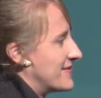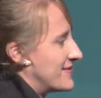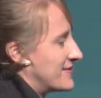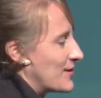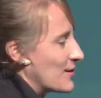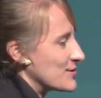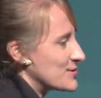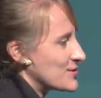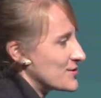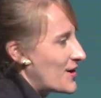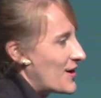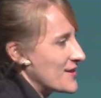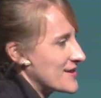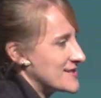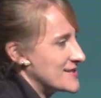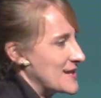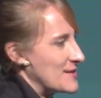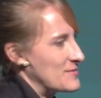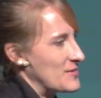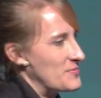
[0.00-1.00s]
Those are all
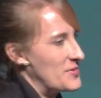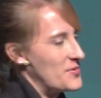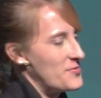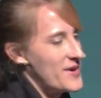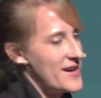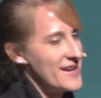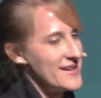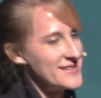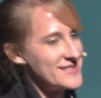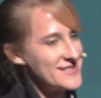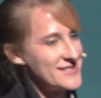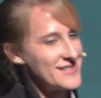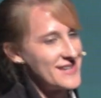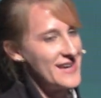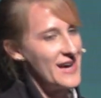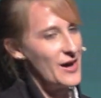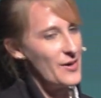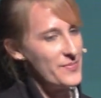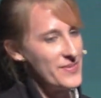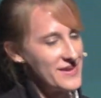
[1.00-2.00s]
acceptable ways to
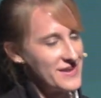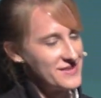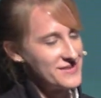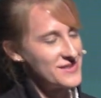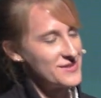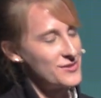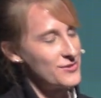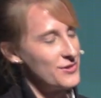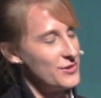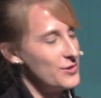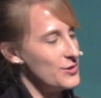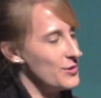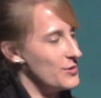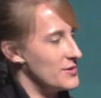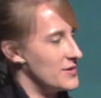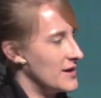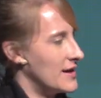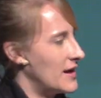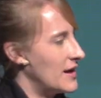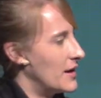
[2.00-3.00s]
help
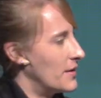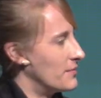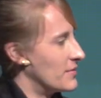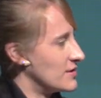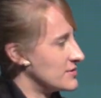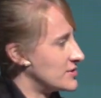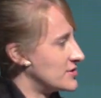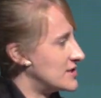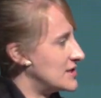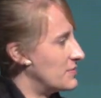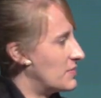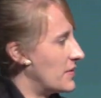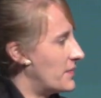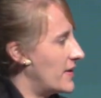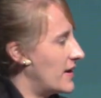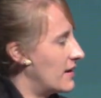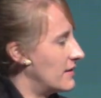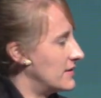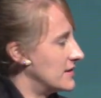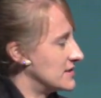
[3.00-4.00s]
include emergency
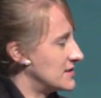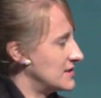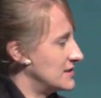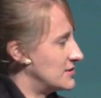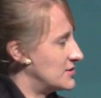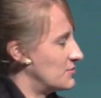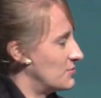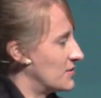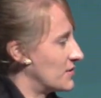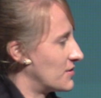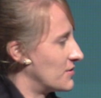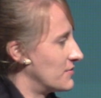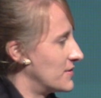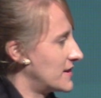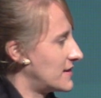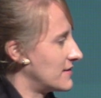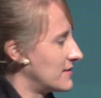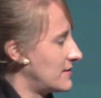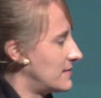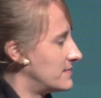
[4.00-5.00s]
preparedness into a
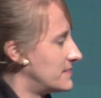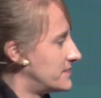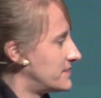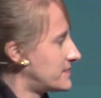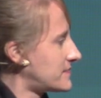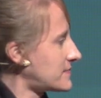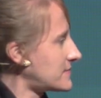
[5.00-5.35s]
curriculum.